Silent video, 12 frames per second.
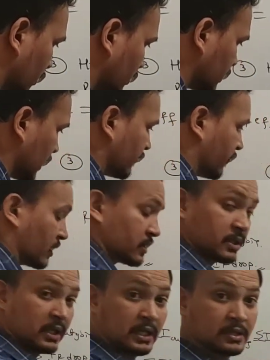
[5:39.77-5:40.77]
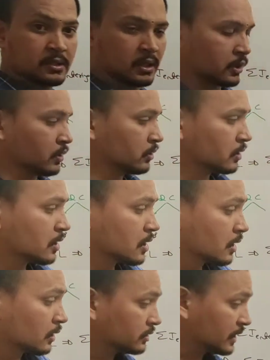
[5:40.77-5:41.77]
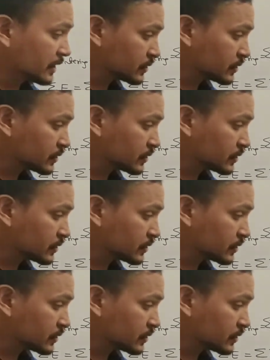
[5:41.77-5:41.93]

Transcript: See, for series circuit, there